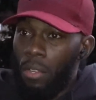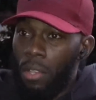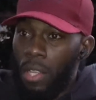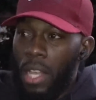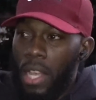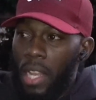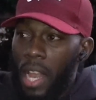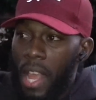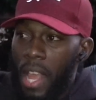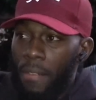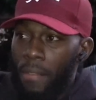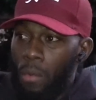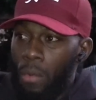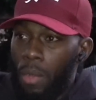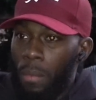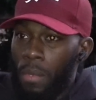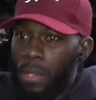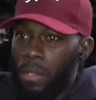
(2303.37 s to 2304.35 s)
So yeah, like
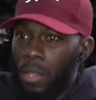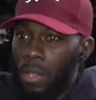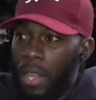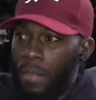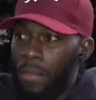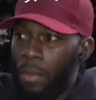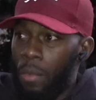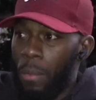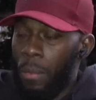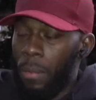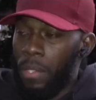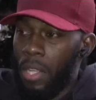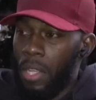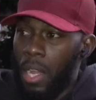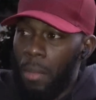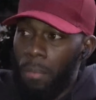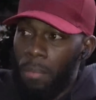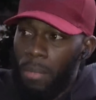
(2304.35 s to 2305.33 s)
everyone was
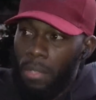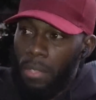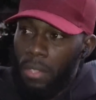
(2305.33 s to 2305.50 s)
up.